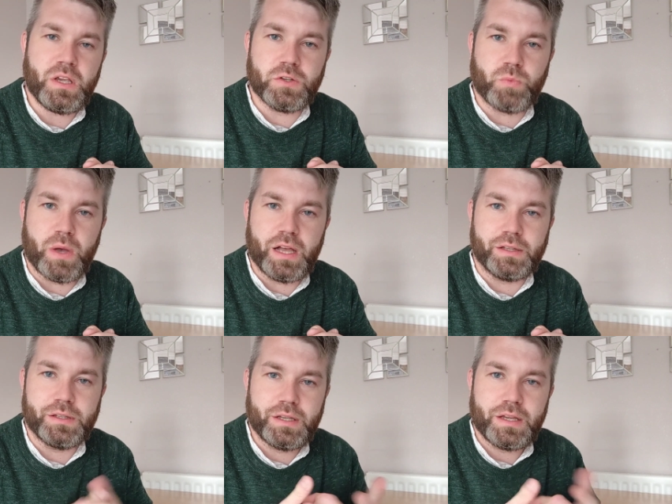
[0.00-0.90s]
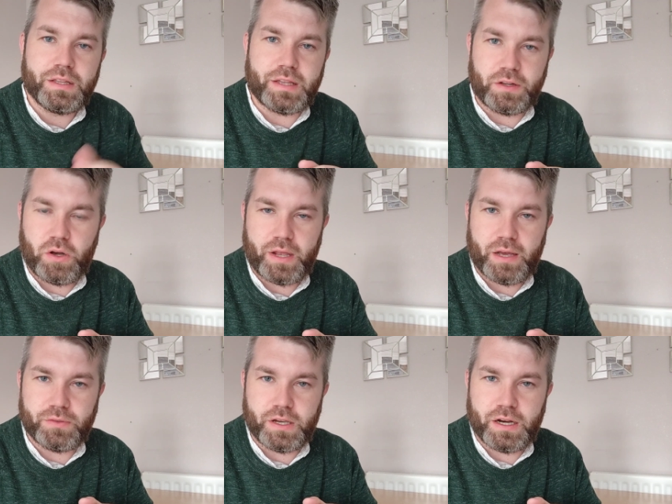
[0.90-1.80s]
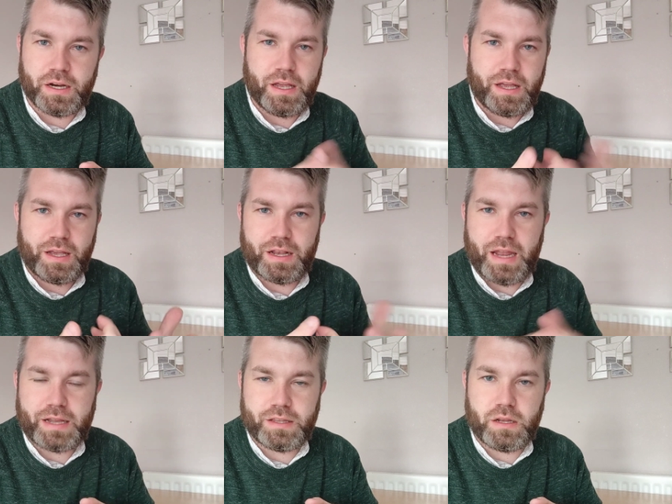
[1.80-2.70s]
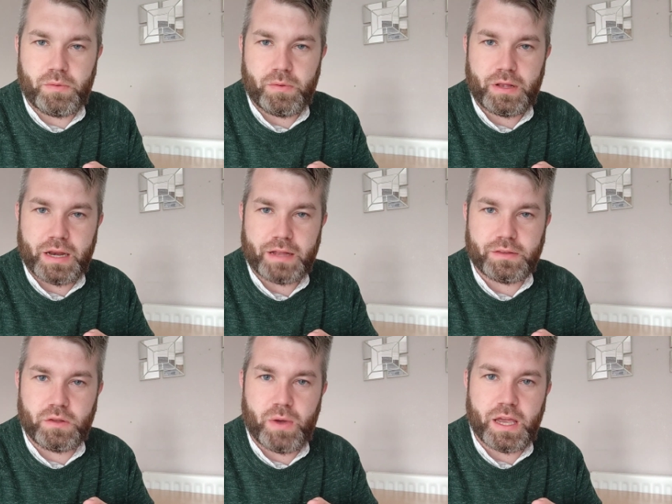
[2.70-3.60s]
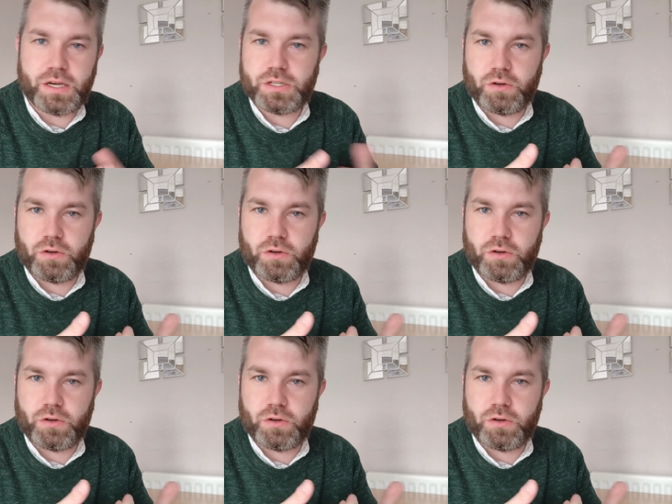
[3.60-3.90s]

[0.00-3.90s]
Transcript: as well than go down there collecting the collecting the wage.